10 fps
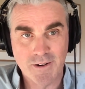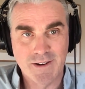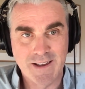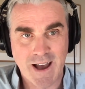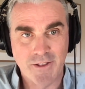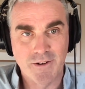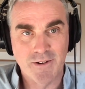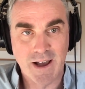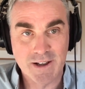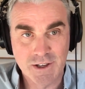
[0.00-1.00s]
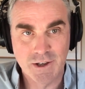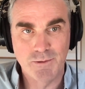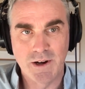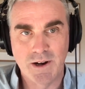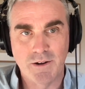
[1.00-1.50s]
to gather yeah.
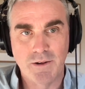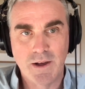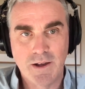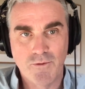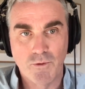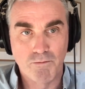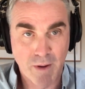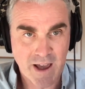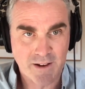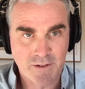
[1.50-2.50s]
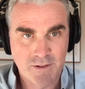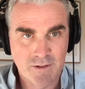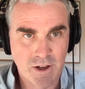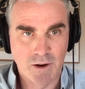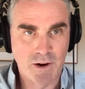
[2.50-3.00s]
SQL BANT,
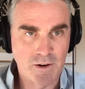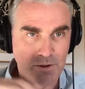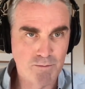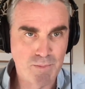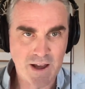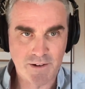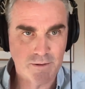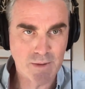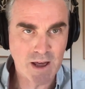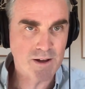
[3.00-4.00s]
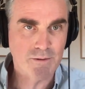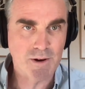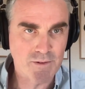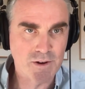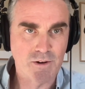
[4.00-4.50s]
you know, whatever you BANT or MEDDIC,
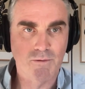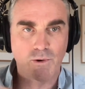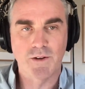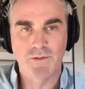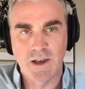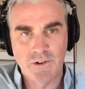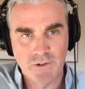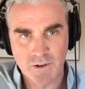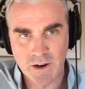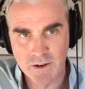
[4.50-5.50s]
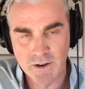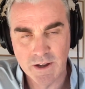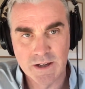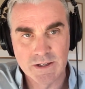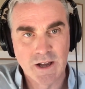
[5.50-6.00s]
whatever your qualification criteria
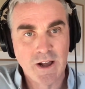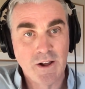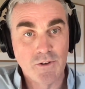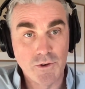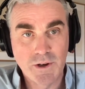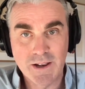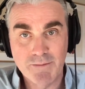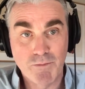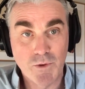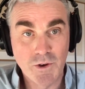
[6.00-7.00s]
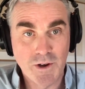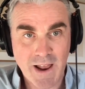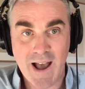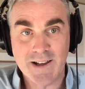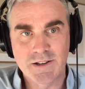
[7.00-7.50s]
is, you can you can
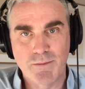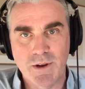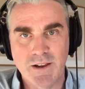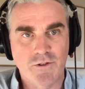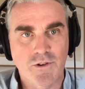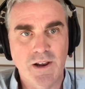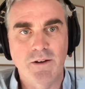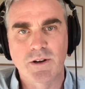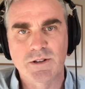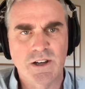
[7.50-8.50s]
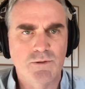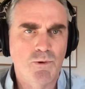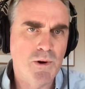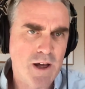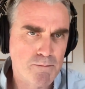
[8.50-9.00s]
ask somebody in a training organization, well,
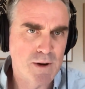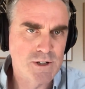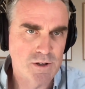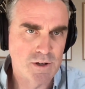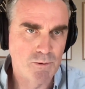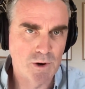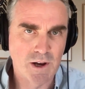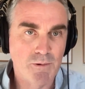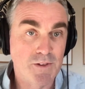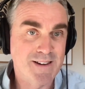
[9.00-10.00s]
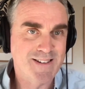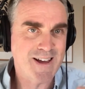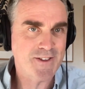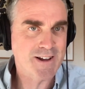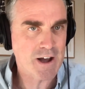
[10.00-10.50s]
what kind of budget are you working with? And it's not
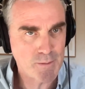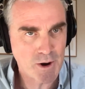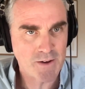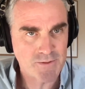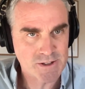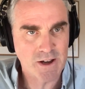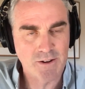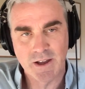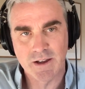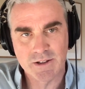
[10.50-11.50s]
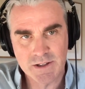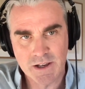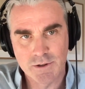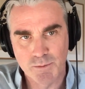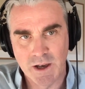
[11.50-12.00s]
going to come off as sounding like a
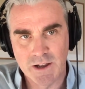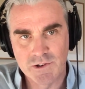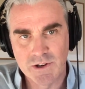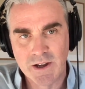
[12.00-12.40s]
sales pitch.